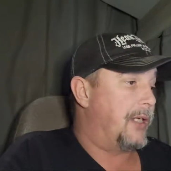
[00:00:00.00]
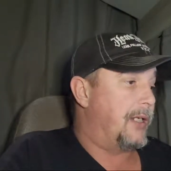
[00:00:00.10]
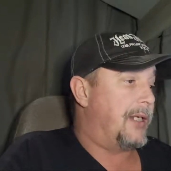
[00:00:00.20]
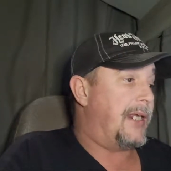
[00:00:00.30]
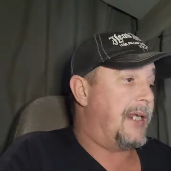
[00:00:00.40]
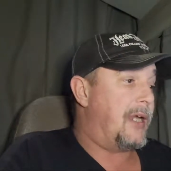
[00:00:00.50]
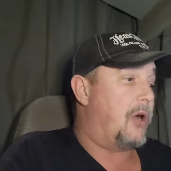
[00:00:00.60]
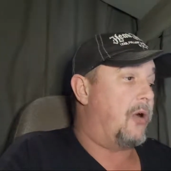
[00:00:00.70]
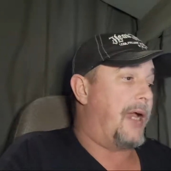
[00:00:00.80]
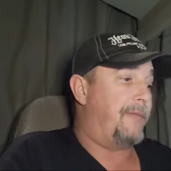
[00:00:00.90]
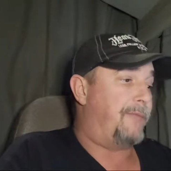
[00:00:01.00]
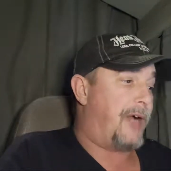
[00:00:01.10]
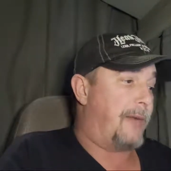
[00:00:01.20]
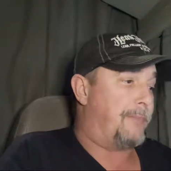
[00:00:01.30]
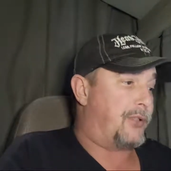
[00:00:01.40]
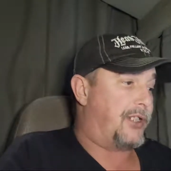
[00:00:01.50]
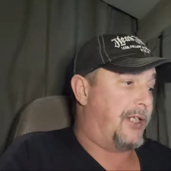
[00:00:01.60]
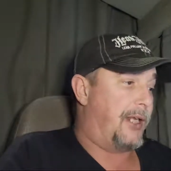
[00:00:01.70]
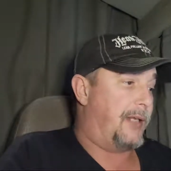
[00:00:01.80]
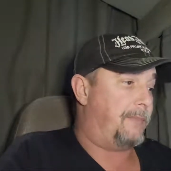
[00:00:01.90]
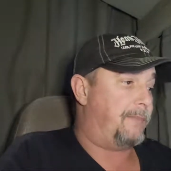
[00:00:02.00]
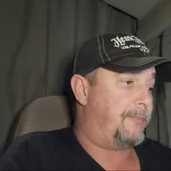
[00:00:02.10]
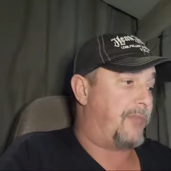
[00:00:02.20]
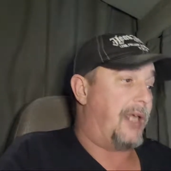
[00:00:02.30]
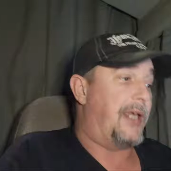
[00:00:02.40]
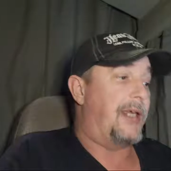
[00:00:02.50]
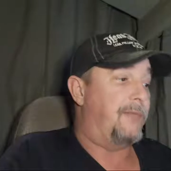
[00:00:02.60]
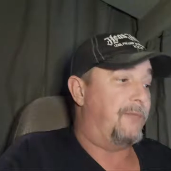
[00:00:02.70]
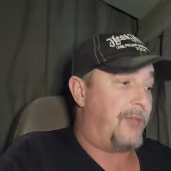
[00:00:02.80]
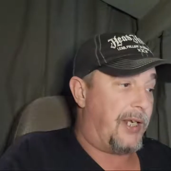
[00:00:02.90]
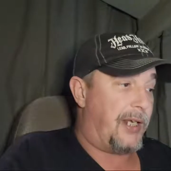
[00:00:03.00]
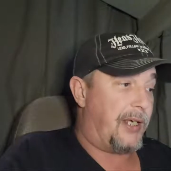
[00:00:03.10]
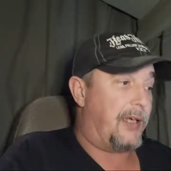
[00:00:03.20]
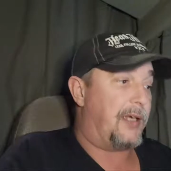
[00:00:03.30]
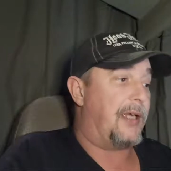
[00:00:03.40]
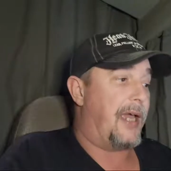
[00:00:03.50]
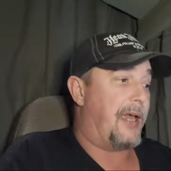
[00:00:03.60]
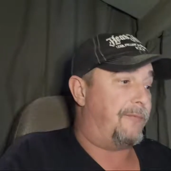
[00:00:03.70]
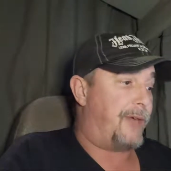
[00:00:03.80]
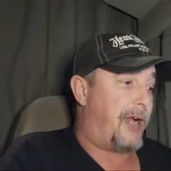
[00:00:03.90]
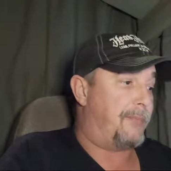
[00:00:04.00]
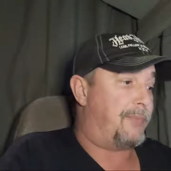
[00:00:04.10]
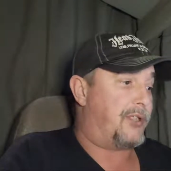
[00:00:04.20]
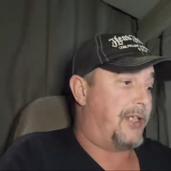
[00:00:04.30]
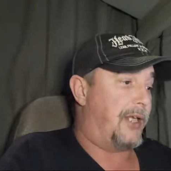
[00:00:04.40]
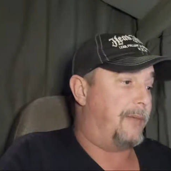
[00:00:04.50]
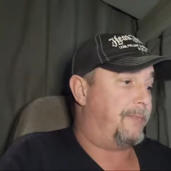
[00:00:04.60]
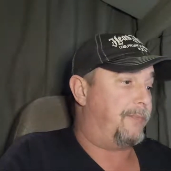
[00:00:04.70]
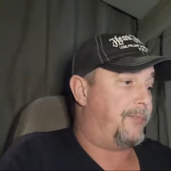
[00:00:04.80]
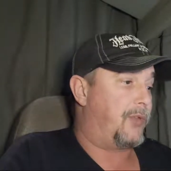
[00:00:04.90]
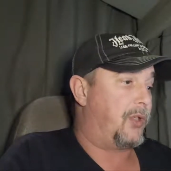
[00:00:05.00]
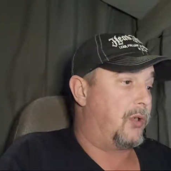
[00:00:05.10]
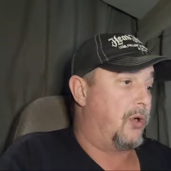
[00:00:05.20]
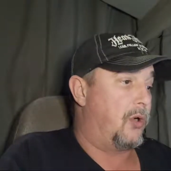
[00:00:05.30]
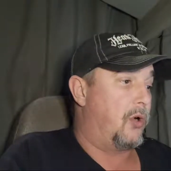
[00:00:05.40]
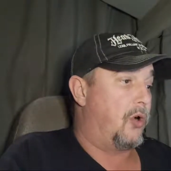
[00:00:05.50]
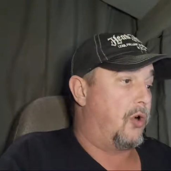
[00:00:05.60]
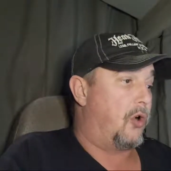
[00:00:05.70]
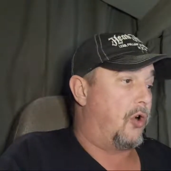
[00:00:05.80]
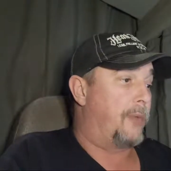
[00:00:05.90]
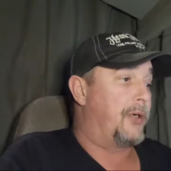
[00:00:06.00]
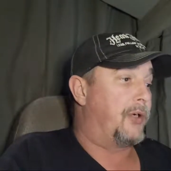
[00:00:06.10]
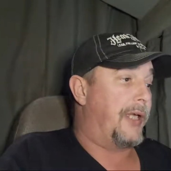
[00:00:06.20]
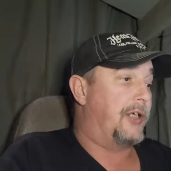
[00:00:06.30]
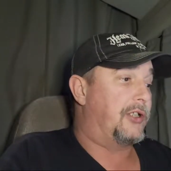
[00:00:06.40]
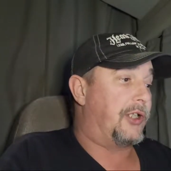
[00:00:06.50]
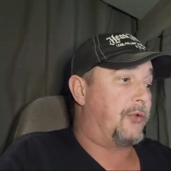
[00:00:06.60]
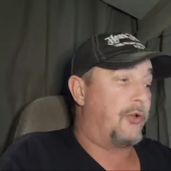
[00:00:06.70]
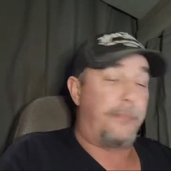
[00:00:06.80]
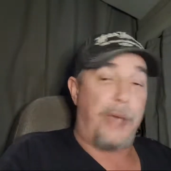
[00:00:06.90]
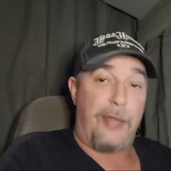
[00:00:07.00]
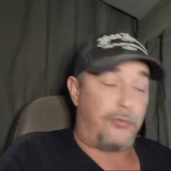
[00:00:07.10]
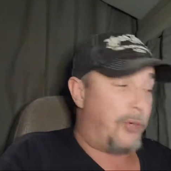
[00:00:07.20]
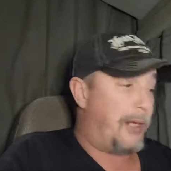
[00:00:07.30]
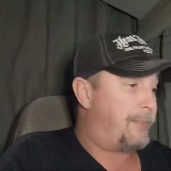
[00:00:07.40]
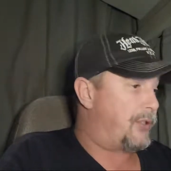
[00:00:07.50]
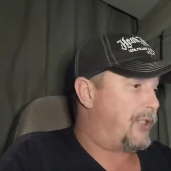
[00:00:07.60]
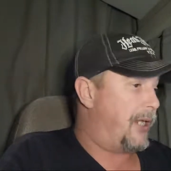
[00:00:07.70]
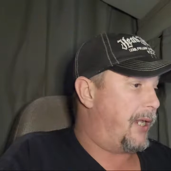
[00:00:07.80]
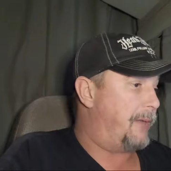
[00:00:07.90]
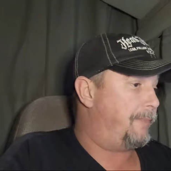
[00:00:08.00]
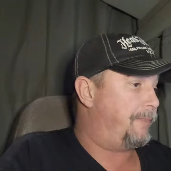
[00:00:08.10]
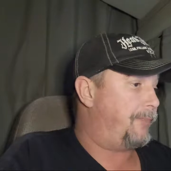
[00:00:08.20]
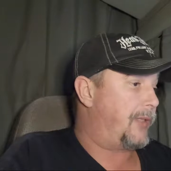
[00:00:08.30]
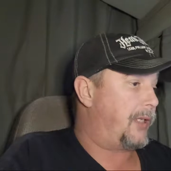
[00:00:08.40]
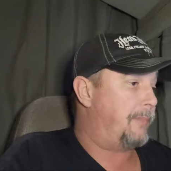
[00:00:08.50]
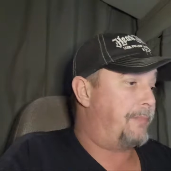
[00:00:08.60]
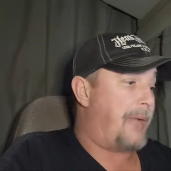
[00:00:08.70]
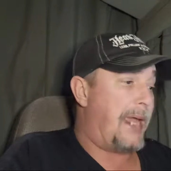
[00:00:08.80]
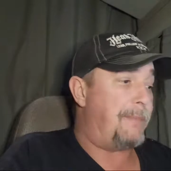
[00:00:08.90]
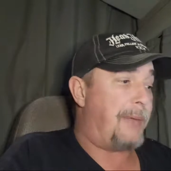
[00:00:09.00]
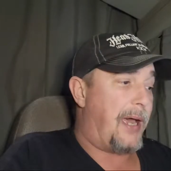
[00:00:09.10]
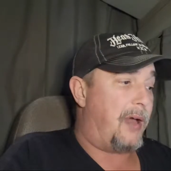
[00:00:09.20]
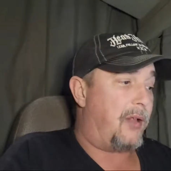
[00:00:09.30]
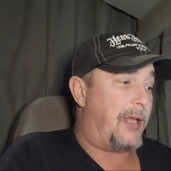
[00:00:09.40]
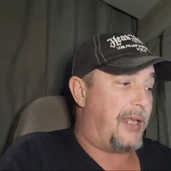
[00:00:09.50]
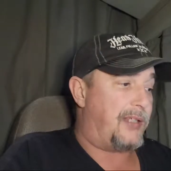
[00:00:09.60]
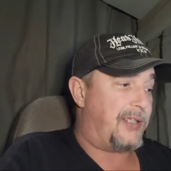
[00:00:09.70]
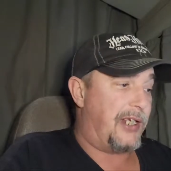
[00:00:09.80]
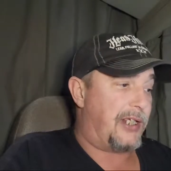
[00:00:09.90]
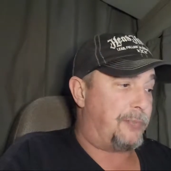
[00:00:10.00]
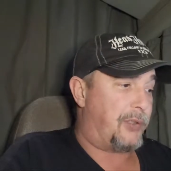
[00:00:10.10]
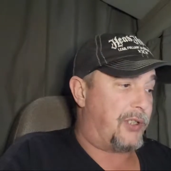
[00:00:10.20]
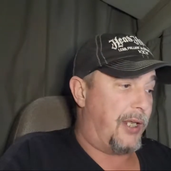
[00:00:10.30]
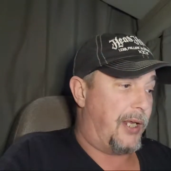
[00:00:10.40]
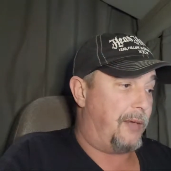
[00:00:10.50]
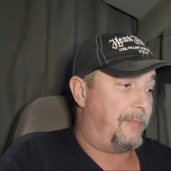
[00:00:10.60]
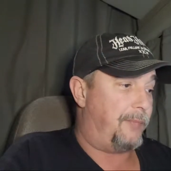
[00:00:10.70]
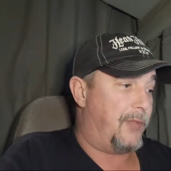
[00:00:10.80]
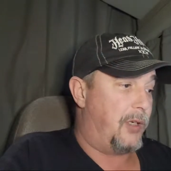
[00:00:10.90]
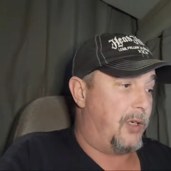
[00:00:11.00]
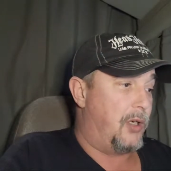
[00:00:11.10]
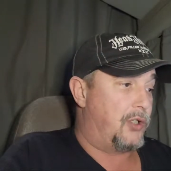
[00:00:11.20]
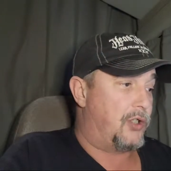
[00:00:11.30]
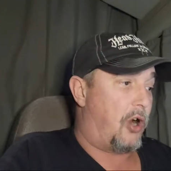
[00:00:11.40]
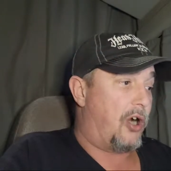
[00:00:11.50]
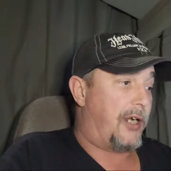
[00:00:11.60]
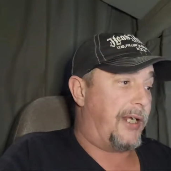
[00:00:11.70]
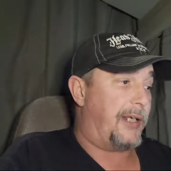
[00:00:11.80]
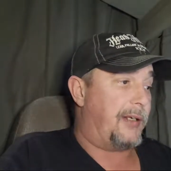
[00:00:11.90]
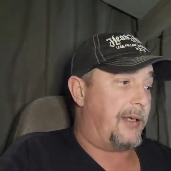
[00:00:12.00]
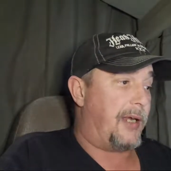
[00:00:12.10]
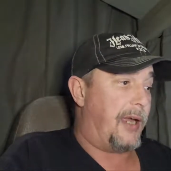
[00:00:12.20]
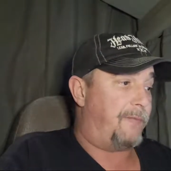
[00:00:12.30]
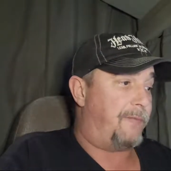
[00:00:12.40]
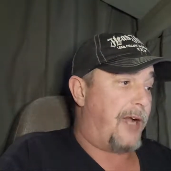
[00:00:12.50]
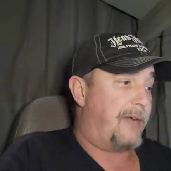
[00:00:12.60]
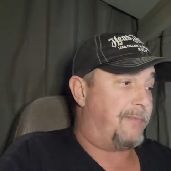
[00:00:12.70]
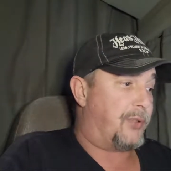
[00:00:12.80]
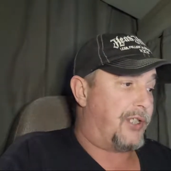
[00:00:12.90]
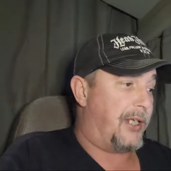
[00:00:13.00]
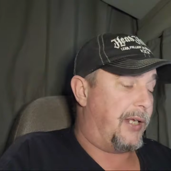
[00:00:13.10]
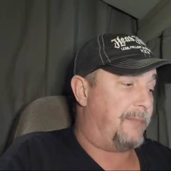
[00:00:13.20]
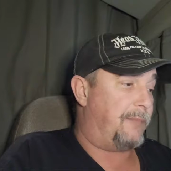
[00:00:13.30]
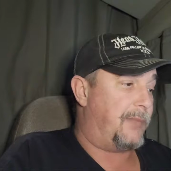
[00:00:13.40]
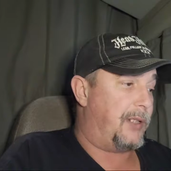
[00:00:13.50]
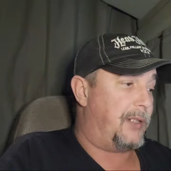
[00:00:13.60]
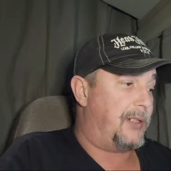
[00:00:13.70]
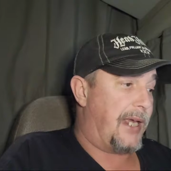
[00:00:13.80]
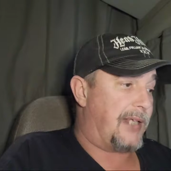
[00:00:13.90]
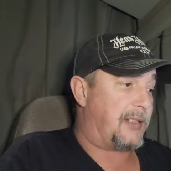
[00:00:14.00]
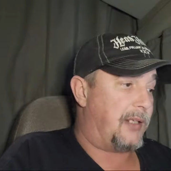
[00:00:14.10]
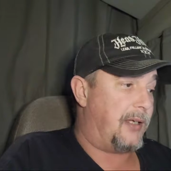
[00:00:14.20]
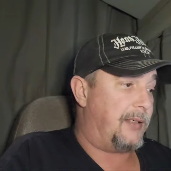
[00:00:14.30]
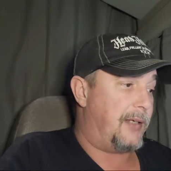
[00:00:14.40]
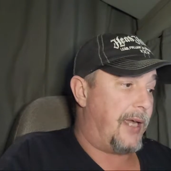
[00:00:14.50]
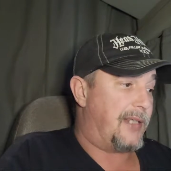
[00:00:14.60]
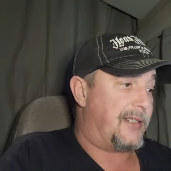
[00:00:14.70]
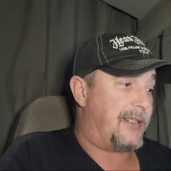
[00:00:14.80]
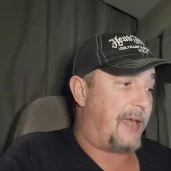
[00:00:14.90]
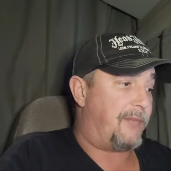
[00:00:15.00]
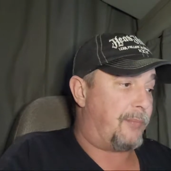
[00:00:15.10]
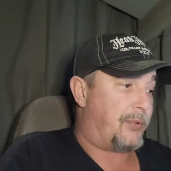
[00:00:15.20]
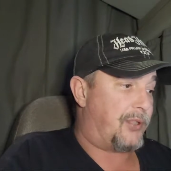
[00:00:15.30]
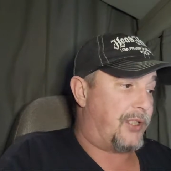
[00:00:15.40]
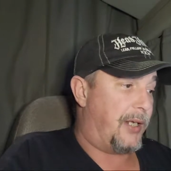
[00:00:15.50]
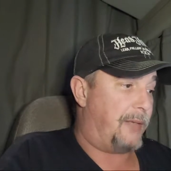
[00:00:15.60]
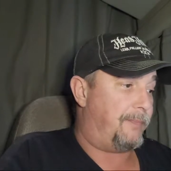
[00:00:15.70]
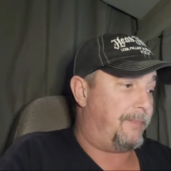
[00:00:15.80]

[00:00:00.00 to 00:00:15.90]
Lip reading: NEO at 5%. NVIDIA at 5%. Orbital Energy Group at 3%. PayPal at 6%. Target at 5%, Tesla at 7%,